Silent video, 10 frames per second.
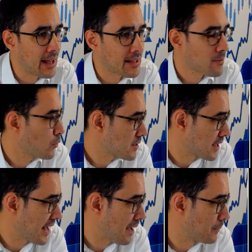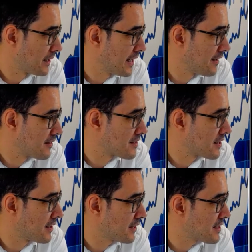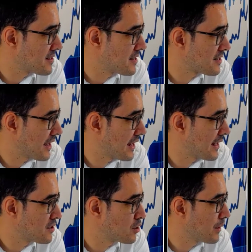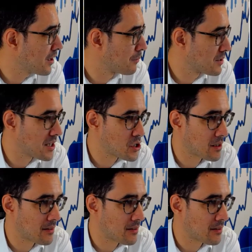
What's going to happen here is that this is a 2-week competition.